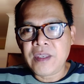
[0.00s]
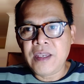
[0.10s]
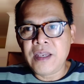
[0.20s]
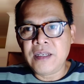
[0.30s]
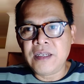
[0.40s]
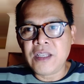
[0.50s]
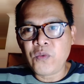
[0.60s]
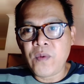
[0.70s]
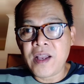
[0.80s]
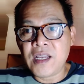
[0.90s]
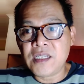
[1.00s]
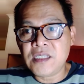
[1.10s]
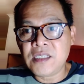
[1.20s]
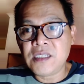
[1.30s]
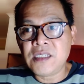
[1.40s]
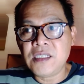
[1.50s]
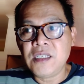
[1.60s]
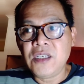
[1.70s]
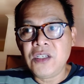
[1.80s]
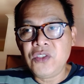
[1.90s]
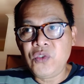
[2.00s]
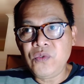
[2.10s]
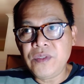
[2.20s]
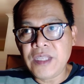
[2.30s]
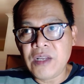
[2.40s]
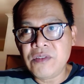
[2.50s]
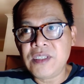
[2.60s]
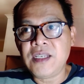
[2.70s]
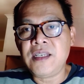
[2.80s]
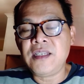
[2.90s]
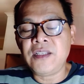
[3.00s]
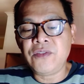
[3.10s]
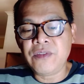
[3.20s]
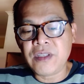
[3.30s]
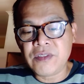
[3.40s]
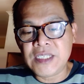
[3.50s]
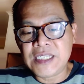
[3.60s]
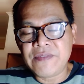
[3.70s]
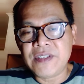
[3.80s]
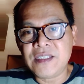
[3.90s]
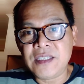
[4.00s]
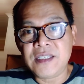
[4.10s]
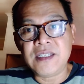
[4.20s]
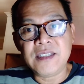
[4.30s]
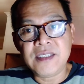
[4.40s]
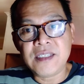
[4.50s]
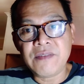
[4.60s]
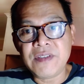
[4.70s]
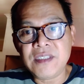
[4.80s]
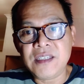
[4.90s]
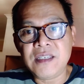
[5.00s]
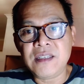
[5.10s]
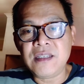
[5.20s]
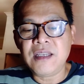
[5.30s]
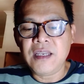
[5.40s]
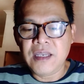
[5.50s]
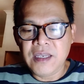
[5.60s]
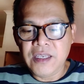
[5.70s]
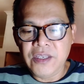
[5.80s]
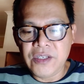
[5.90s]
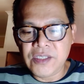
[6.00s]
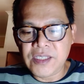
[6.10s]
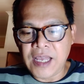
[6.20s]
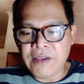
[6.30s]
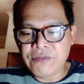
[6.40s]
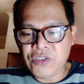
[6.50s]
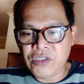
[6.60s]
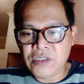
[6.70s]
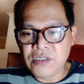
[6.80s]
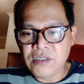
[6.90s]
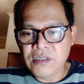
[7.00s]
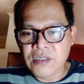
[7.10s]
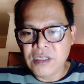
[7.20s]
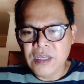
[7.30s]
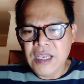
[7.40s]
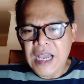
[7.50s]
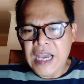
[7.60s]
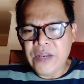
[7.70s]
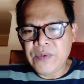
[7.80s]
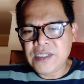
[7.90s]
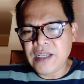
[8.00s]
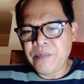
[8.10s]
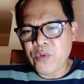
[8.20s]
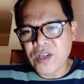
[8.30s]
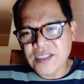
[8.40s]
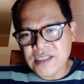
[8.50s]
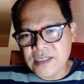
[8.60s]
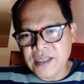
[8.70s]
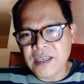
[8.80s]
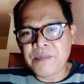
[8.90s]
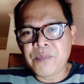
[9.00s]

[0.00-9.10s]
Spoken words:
and that was 2000 and 2017, 17 years after, and I was still processing